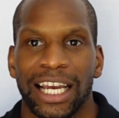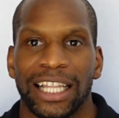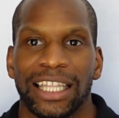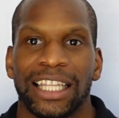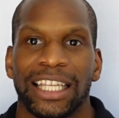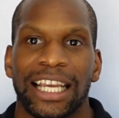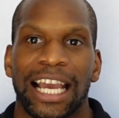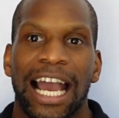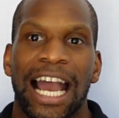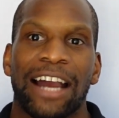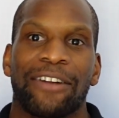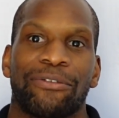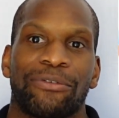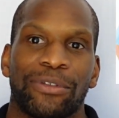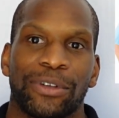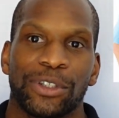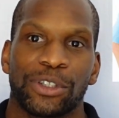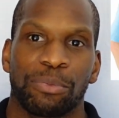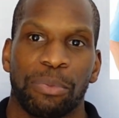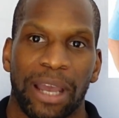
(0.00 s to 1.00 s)
the
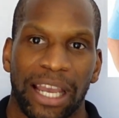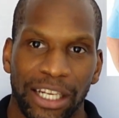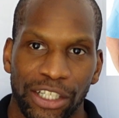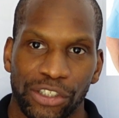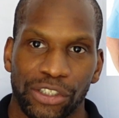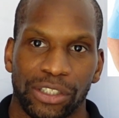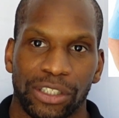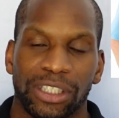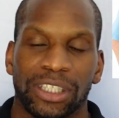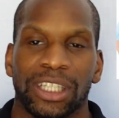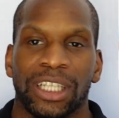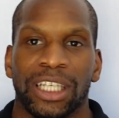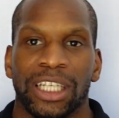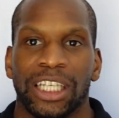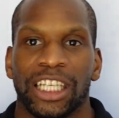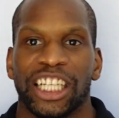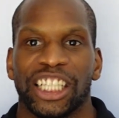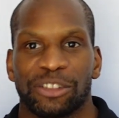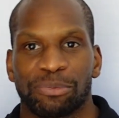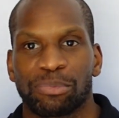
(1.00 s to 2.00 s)
average patient
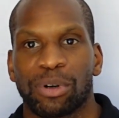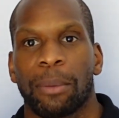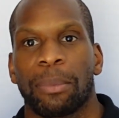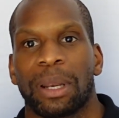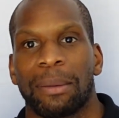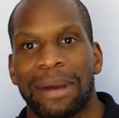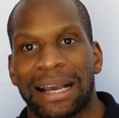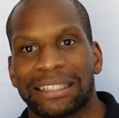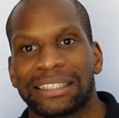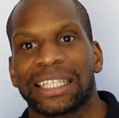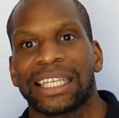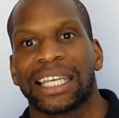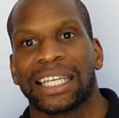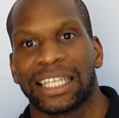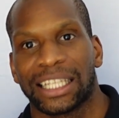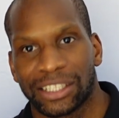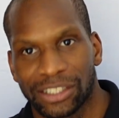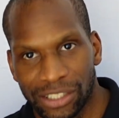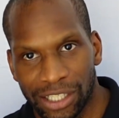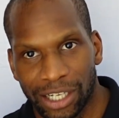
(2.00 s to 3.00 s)
is problematic in
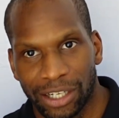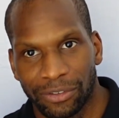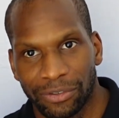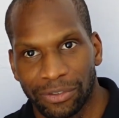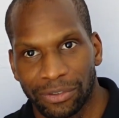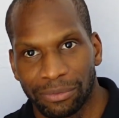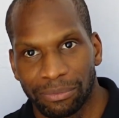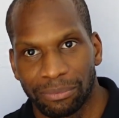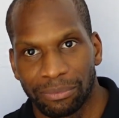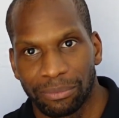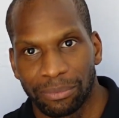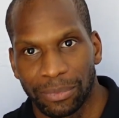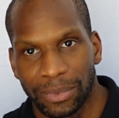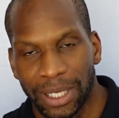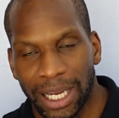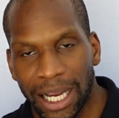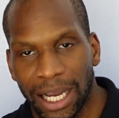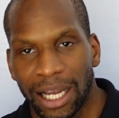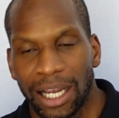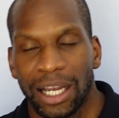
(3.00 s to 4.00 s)
itself,
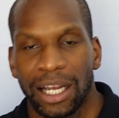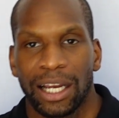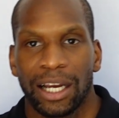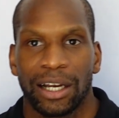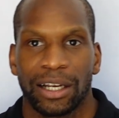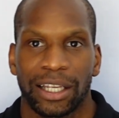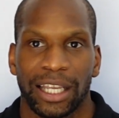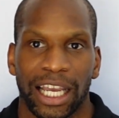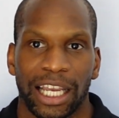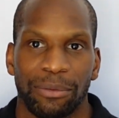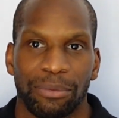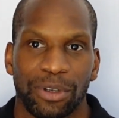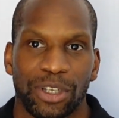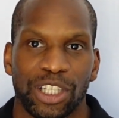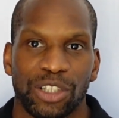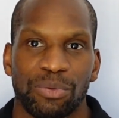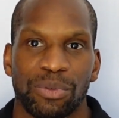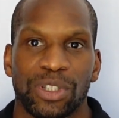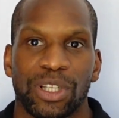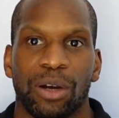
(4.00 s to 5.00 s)

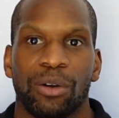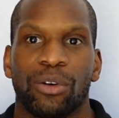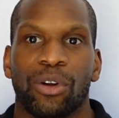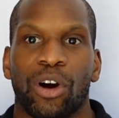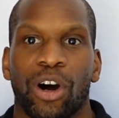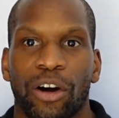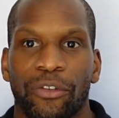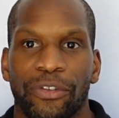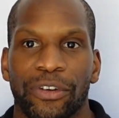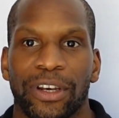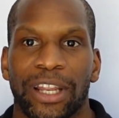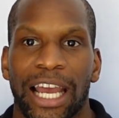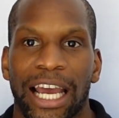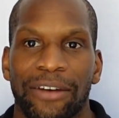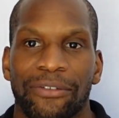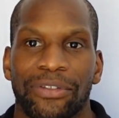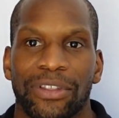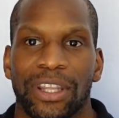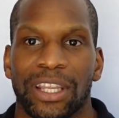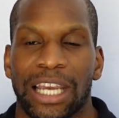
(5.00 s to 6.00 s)
because we don't often
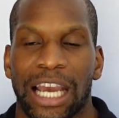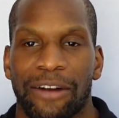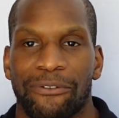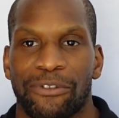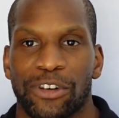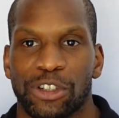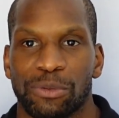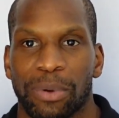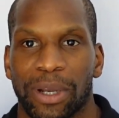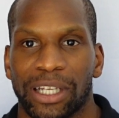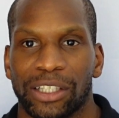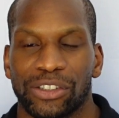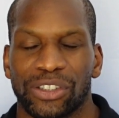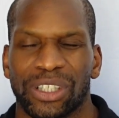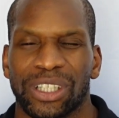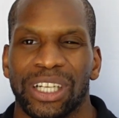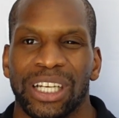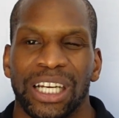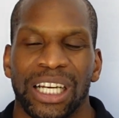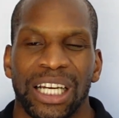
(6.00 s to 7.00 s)
have the average
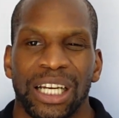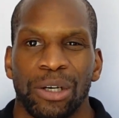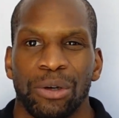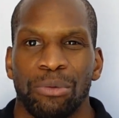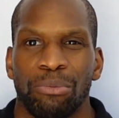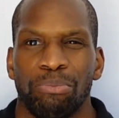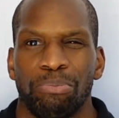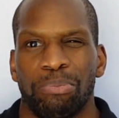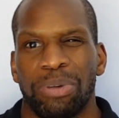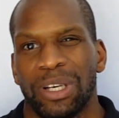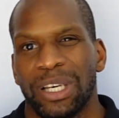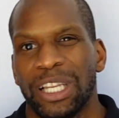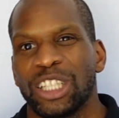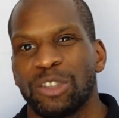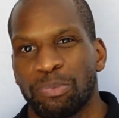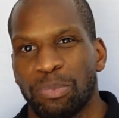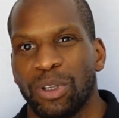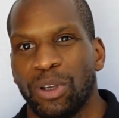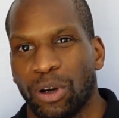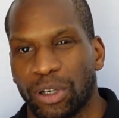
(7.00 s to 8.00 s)
patient. But let's
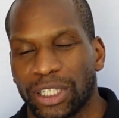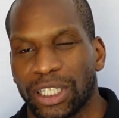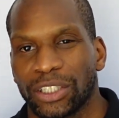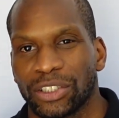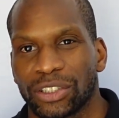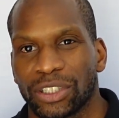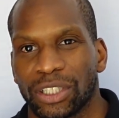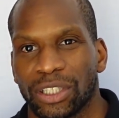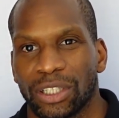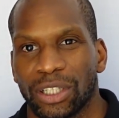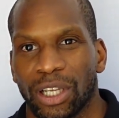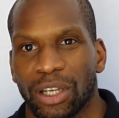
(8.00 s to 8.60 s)
be honest,